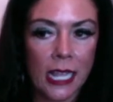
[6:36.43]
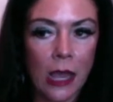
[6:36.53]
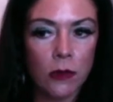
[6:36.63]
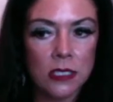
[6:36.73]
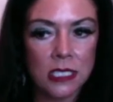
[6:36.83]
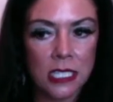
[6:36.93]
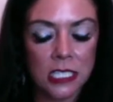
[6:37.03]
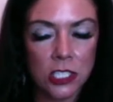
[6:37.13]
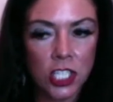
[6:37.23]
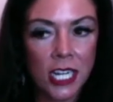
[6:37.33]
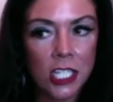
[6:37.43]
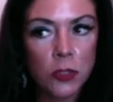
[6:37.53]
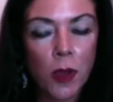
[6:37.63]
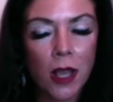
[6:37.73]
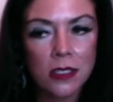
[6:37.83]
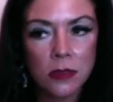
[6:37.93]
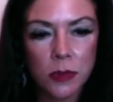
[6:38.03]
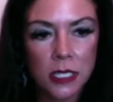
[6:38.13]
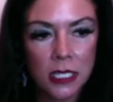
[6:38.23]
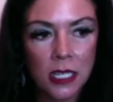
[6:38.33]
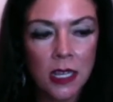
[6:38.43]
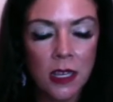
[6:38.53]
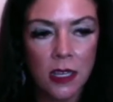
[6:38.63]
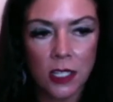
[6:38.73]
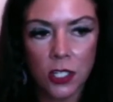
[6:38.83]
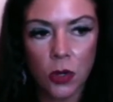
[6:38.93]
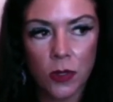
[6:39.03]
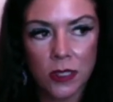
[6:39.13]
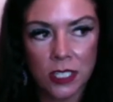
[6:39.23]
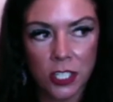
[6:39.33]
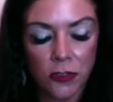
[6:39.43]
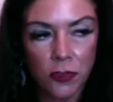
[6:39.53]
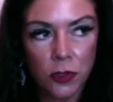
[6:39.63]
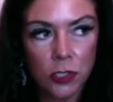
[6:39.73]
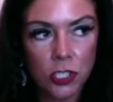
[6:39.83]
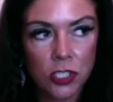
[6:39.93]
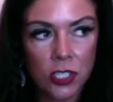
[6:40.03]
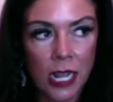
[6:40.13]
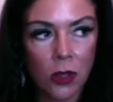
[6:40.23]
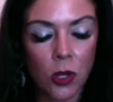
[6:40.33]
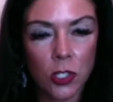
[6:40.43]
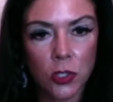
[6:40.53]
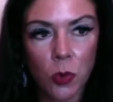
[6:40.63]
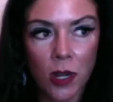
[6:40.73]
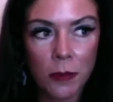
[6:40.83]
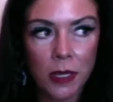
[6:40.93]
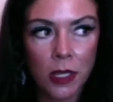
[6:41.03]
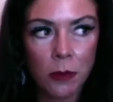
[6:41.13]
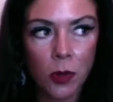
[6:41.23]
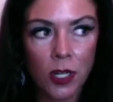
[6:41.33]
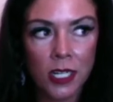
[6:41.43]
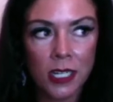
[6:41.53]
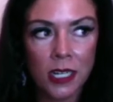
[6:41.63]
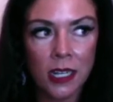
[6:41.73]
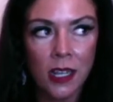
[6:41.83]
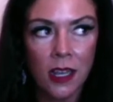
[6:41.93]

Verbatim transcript: How is it going to change possibly, in the near future? How long do you want to be on the market?